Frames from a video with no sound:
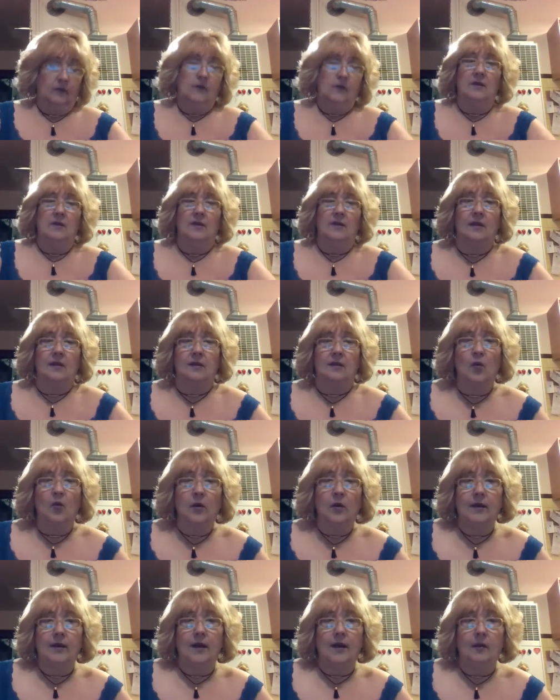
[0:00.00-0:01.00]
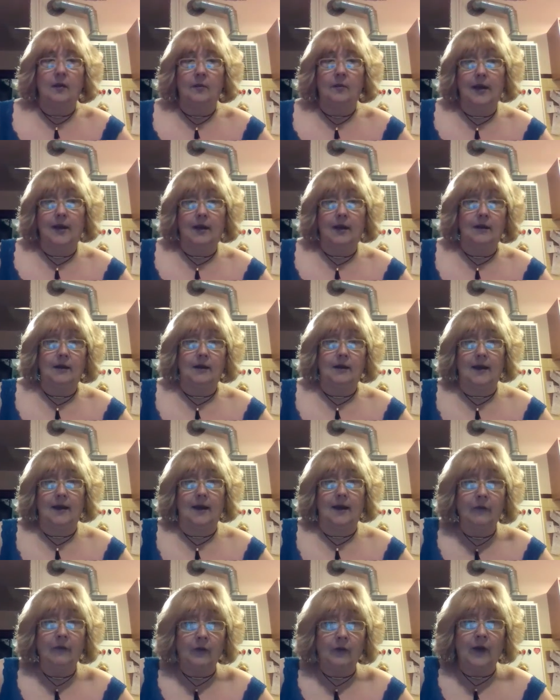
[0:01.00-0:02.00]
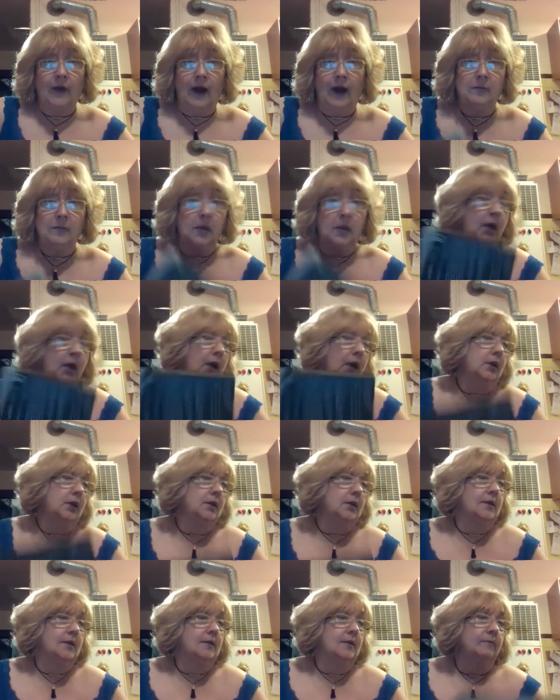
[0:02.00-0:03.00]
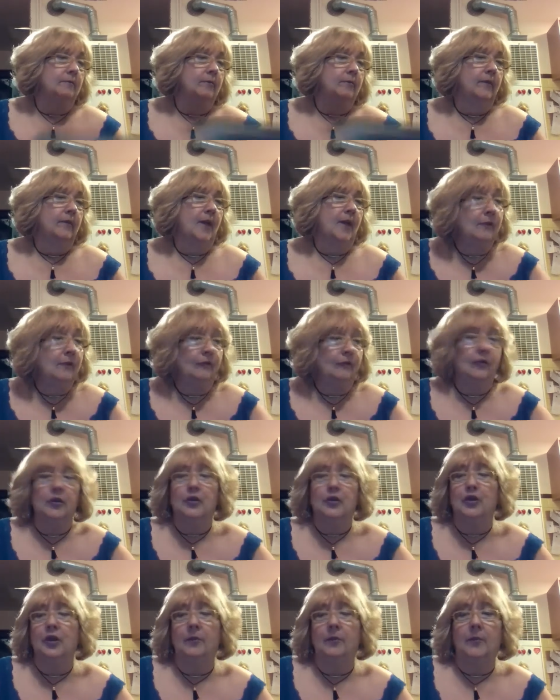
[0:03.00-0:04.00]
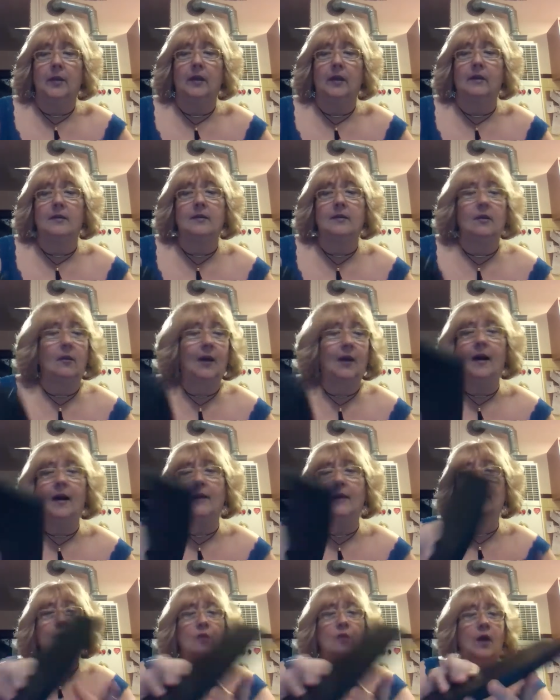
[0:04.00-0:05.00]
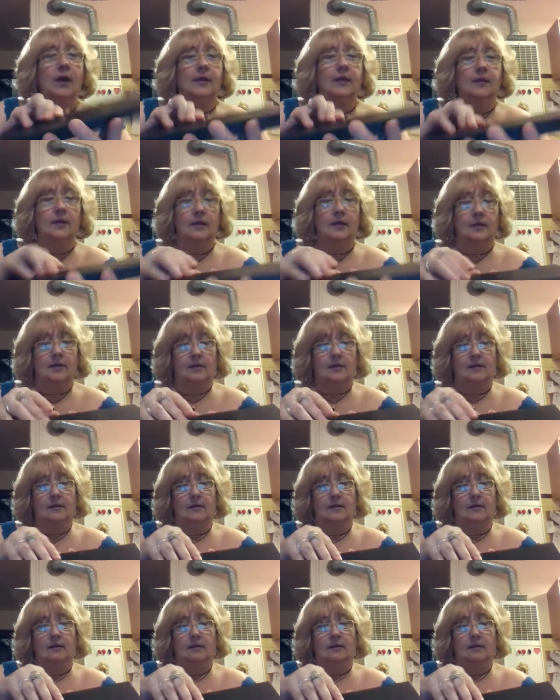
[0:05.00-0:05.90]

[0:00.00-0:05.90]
It's like a $20 palette. I got it for $5 and free shipping, so I do like this.